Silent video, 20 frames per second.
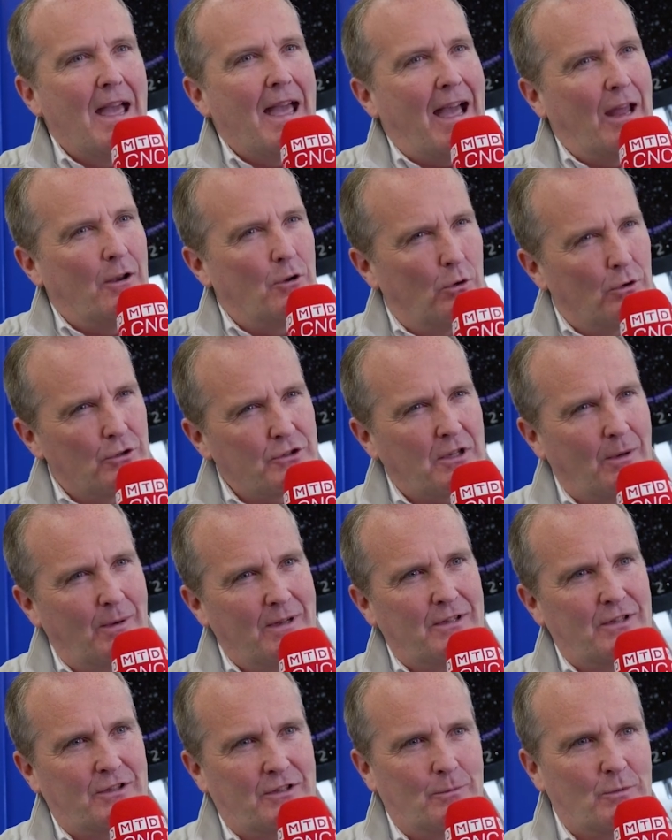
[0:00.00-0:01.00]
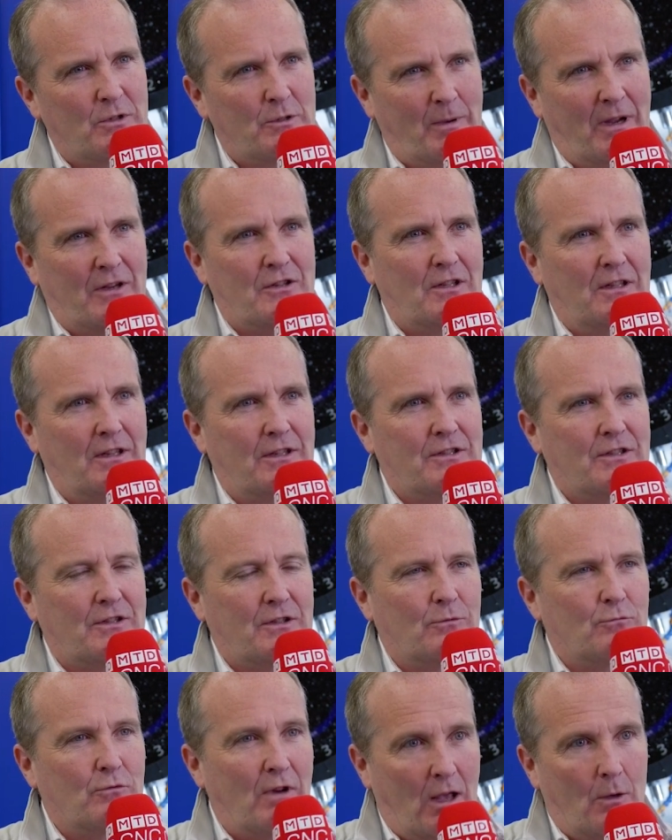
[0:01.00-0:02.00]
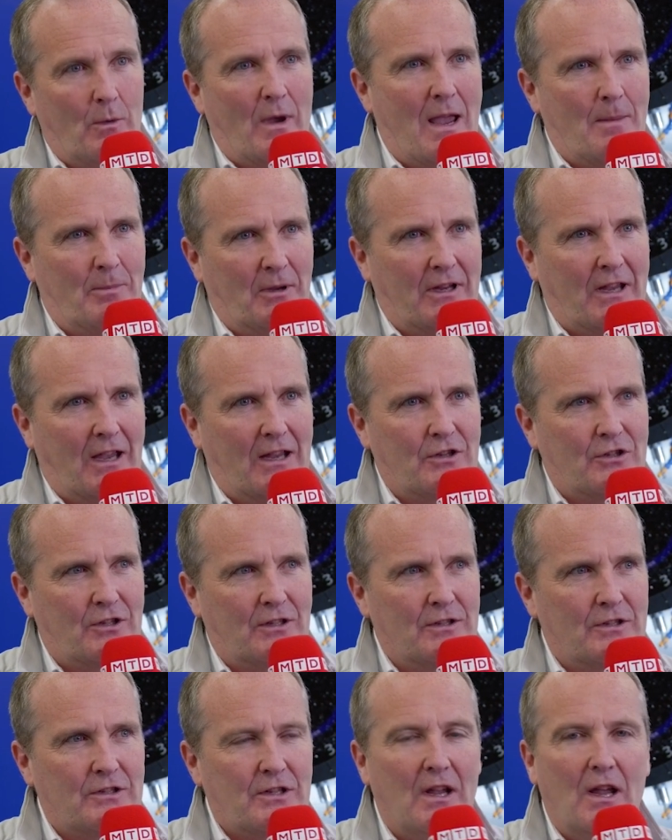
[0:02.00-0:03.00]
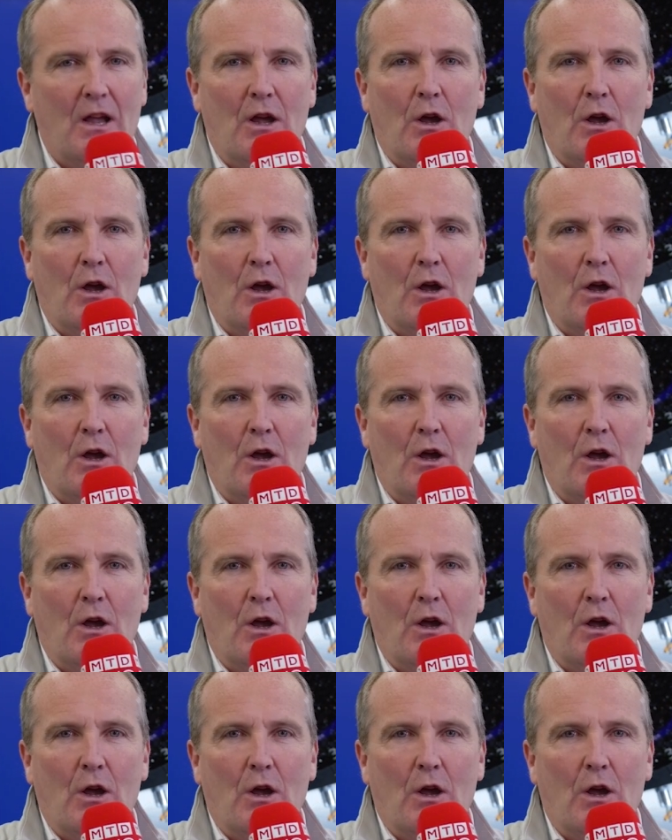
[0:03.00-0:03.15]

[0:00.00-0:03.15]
and also into some specialist railway applications.